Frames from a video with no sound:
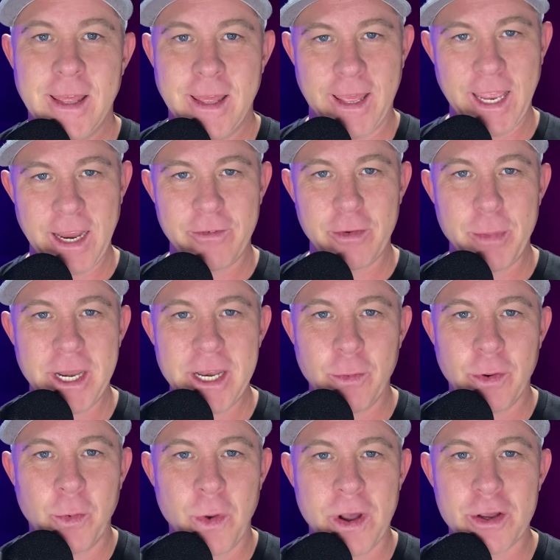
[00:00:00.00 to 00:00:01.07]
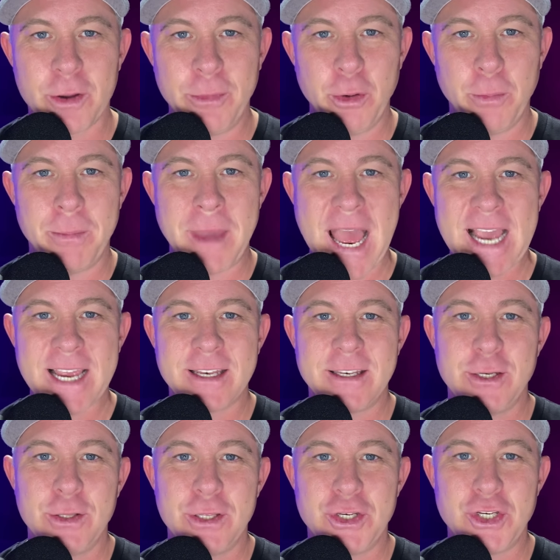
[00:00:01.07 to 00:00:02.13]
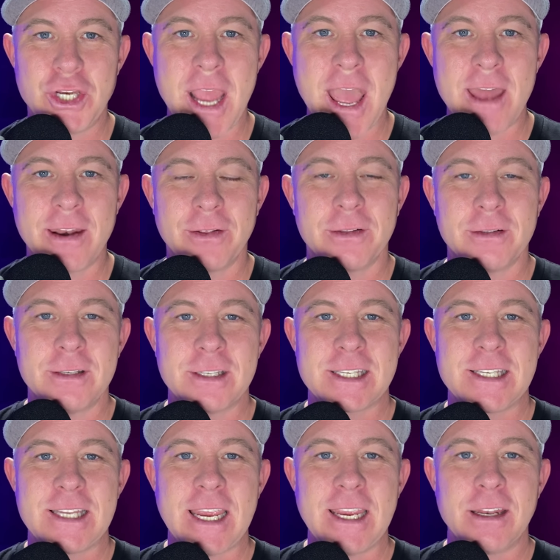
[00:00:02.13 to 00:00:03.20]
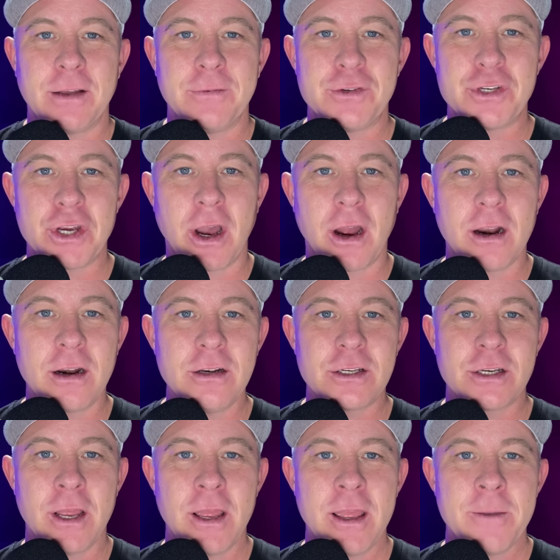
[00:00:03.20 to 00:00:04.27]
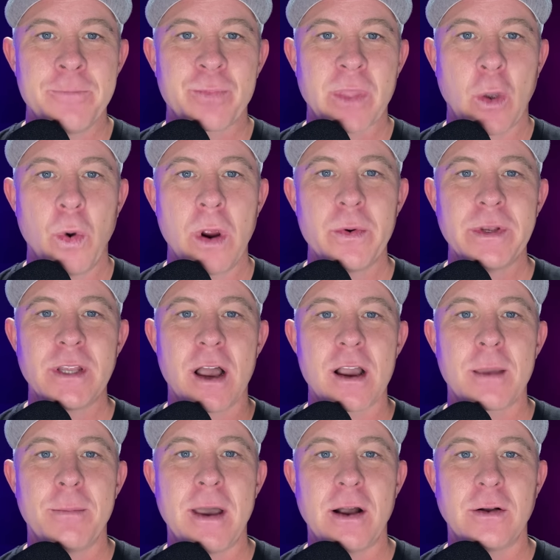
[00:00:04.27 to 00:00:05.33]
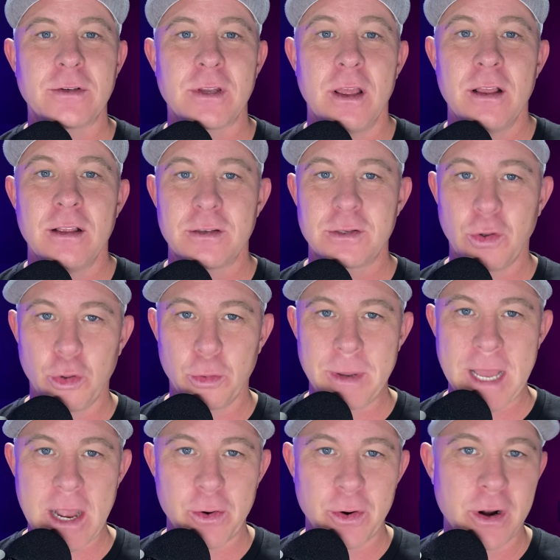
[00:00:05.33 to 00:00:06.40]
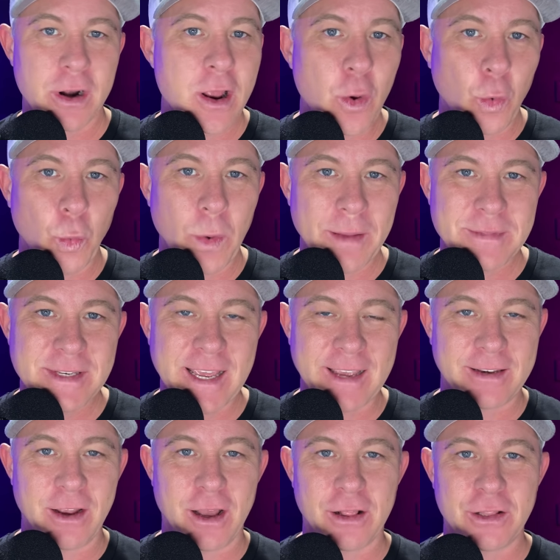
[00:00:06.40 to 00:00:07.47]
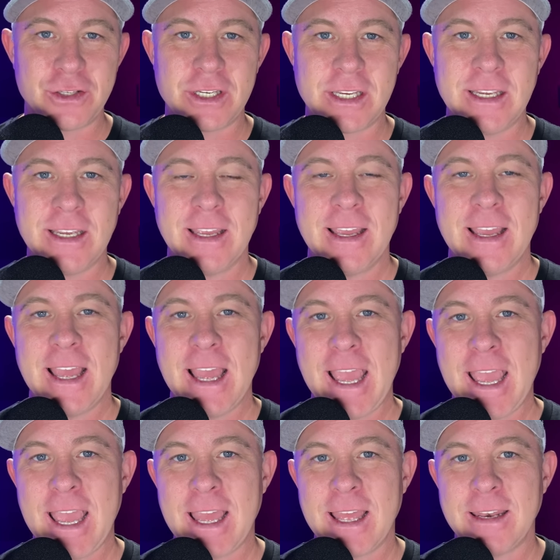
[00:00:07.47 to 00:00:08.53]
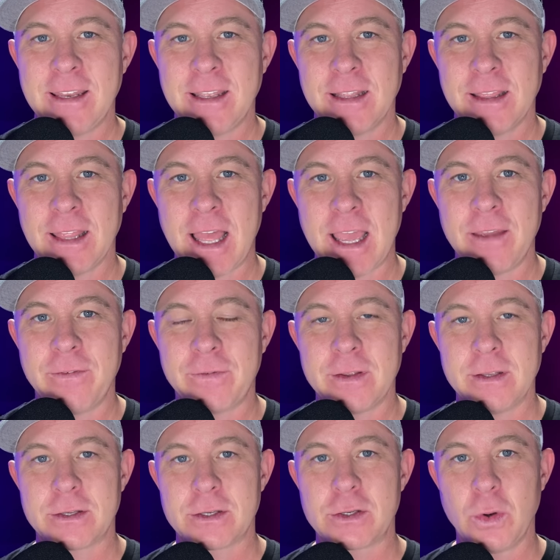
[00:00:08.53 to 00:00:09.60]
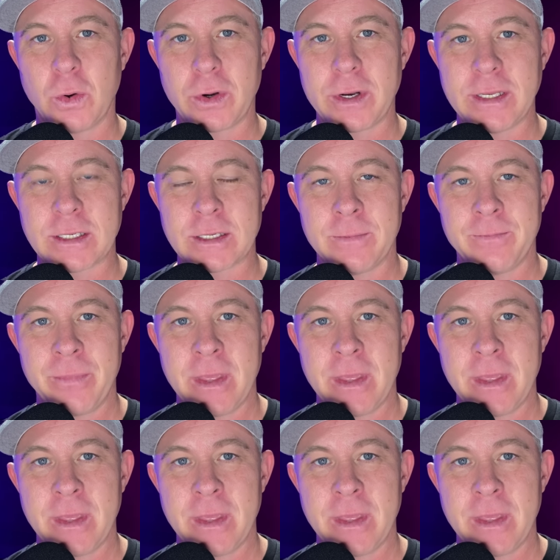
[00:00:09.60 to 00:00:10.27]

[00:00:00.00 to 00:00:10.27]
Hey, everybody, I want to welcome you back to the channel State of Charge, where we talk about solar power, web technology, and life stories.